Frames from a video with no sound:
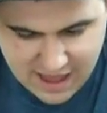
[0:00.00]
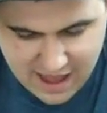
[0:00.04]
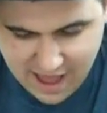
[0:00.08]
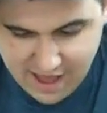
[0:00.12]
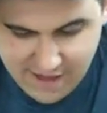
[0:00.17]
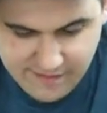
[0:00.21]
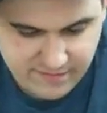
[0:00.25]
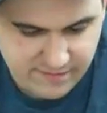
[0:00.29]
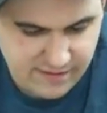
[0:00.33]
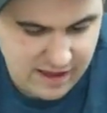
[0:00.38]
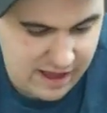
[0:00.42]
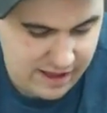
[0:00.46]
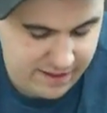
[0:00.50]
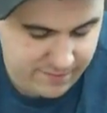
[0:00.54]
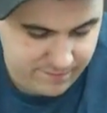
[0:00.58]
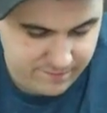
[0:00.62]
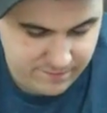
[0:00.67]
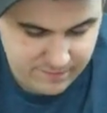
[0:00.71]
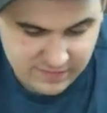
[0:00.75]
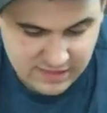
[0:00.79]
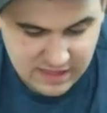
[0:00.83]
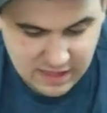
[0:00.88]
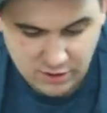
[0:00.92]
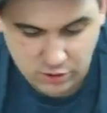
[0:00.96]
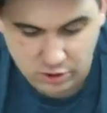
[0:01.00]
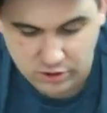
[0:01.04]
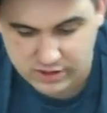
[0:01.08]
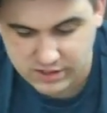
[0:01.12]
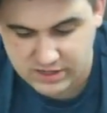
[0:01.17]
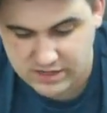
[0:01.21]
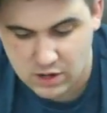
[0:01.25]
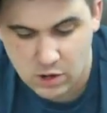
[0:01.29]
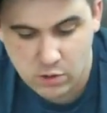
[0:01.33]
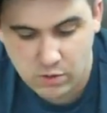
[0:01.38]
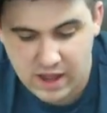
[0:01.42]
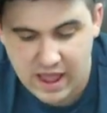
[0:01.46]
I, I, I, they look
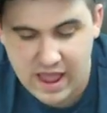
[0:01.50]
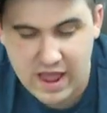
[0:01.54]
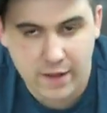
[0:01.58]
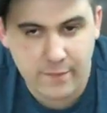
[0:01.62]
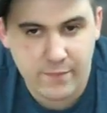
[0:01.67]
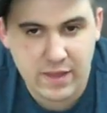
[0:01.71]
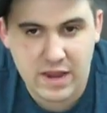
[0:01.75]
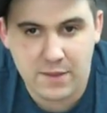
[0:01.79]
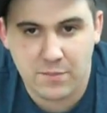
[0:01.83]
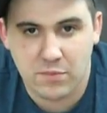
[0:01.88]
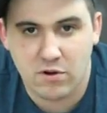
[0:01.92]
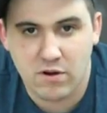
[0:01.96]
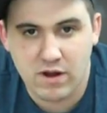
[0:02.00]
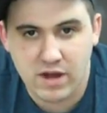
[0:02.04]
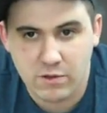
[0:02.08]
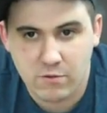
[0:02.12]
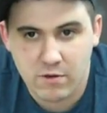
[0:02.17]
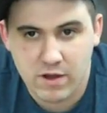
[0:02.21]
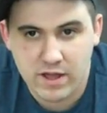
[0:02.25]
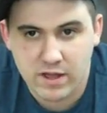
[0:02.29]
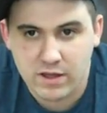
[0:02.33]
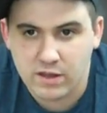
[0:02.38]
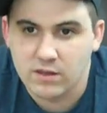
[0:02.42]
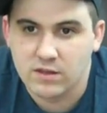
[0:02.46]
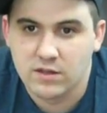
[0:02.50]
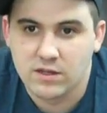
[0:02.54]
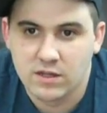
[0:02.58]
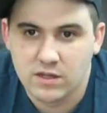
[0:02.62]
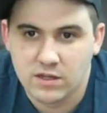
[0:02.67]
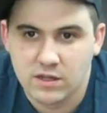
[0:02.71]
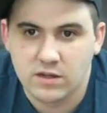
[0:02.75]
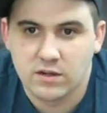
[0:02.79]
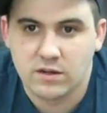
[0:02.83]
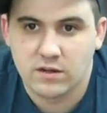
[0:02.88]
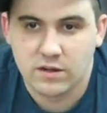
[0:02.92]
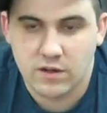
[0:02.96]
okay on paper anyway.
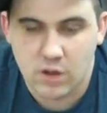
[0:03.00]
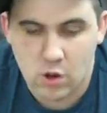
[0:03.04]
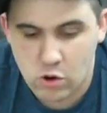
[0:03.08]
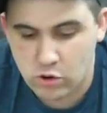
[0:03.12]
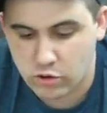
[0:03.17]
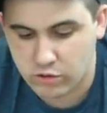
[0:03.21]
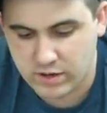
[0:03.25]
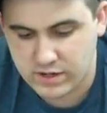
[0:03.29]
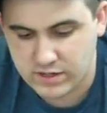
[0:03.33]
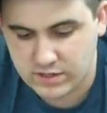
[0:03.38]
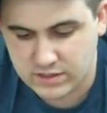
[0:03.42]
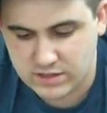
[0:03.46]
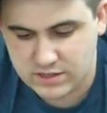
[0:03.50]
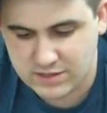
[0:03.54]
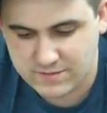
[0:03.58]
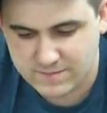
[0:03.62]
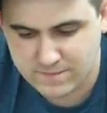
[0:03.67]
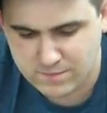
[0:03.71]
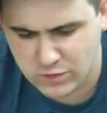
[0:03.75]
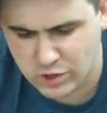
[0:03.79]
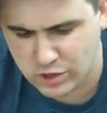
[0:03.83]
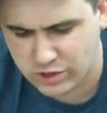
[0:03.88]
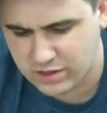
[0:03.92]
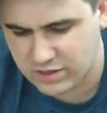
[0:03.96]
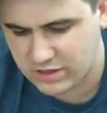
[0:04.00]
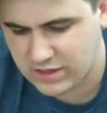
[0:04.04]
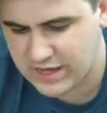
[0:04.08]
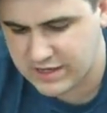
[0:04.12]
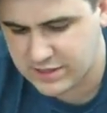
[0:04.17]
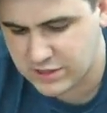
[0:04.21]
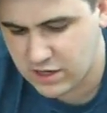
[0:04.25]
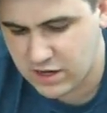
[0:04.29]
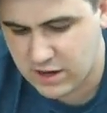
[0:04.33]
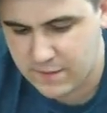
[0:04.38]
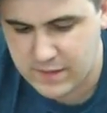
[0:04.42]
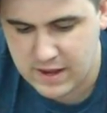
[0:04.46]
Ogryns look
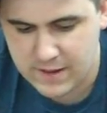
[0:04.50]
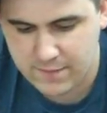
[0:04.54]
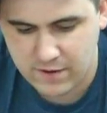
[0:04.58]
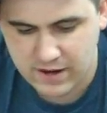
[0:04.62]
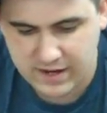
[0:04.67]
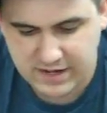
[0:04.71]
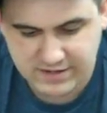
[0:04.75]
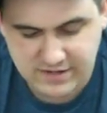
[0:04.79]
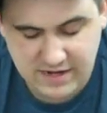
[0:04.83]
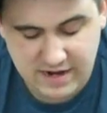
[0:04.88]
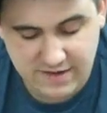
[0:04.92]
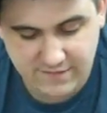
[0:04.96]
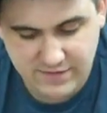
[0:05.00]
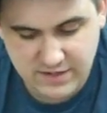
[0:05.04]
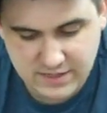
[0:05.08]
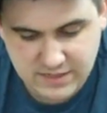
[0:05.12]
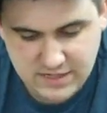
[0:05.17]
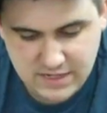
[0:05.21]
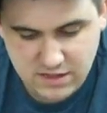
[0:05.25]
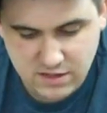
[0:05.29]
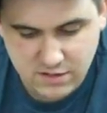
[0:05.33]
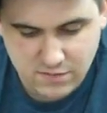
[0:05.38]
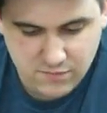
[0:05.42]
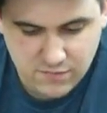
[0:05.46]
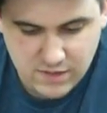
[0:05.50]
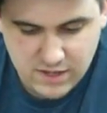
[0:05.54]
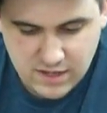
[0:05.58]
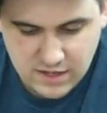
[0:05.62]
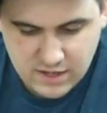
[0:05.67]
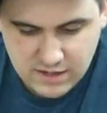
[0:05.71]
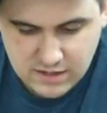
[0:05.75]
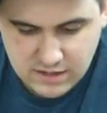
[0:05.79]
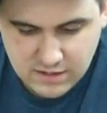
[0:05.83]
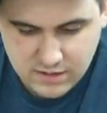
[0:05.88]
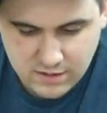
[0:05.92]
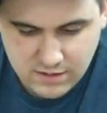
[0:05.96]
less good on paper. I guess I'd have to see them
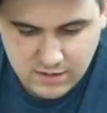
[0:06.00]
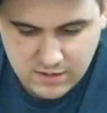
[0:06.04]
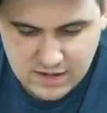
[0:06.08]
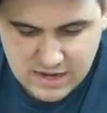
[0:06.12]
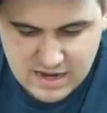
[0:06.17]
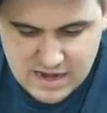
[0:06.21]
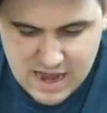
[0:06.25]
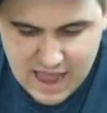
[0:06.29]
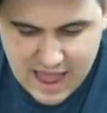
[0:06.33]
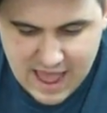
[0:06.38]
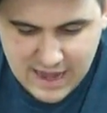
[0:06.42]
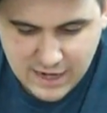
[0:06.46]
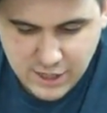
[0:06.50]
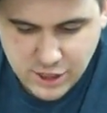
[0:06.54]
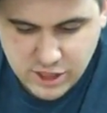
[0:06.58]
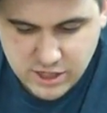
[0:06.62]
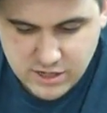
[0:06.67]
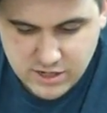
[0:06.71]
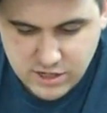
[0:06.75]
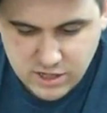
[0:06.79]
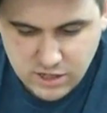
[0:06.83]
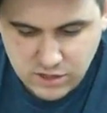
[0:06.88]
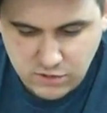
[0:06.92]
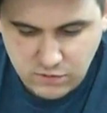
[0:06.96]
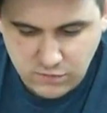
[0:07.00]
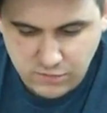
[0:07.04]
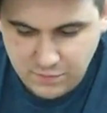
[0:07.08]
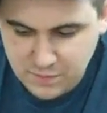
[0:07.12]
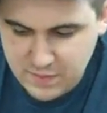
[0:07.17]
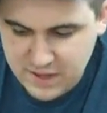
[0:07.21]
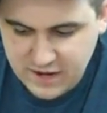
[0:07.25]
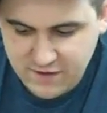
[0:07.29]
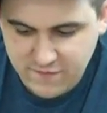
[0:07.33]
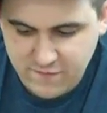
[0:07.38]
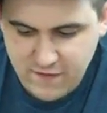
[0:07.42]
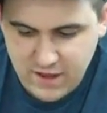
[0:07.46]
in, in action to
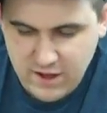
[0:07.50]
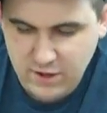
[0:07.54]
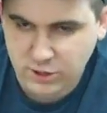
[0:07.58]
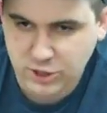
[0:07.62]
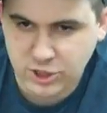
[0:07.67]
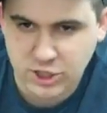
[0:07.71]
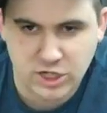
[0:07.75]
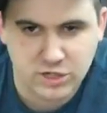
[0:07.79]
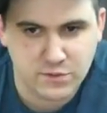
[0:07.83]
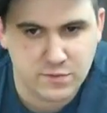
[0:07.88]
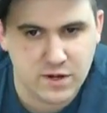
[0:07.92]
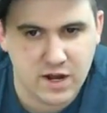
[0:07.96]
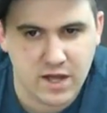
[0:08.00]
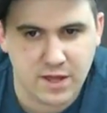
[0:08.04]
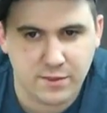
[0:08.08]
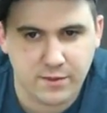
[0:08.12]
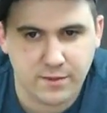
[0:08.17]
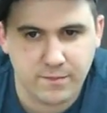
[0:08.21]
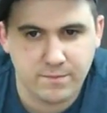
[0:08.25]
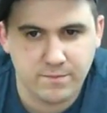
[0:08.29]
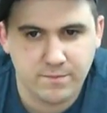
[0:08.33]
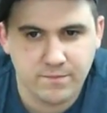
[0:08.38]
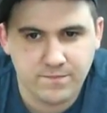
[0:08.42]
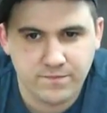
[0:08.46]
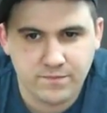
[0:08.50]
make a final judgment on them.